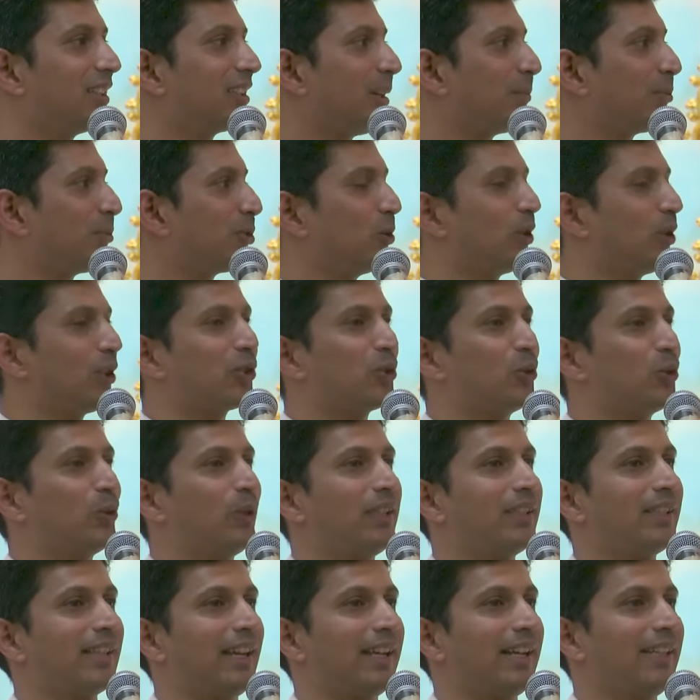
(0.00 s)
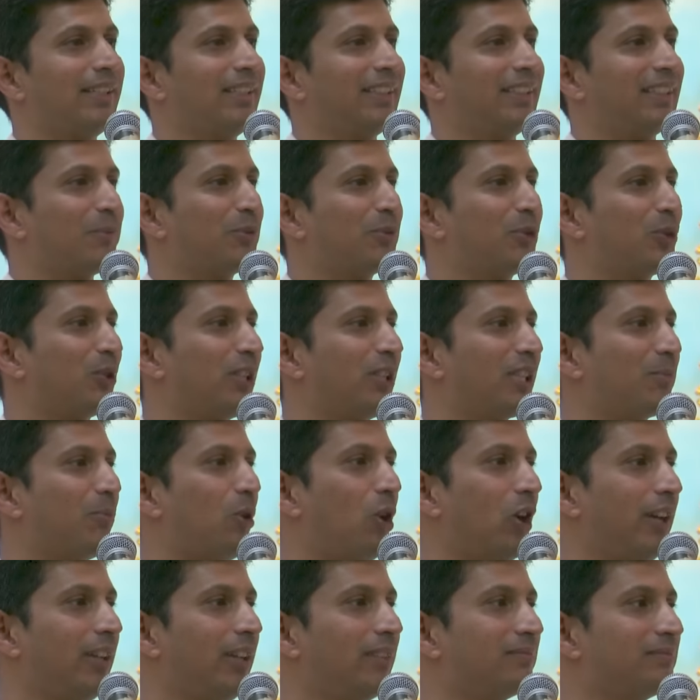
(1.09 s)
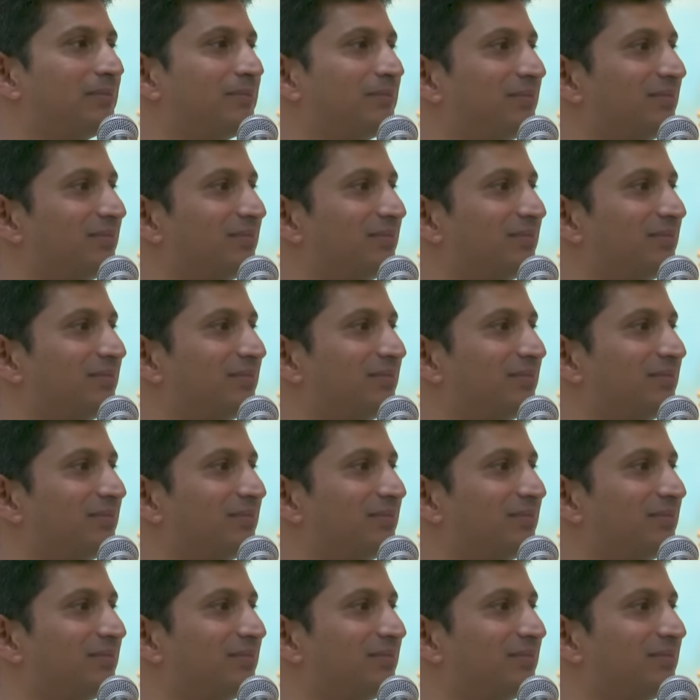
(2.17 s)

comes to the student side, comes to this boy.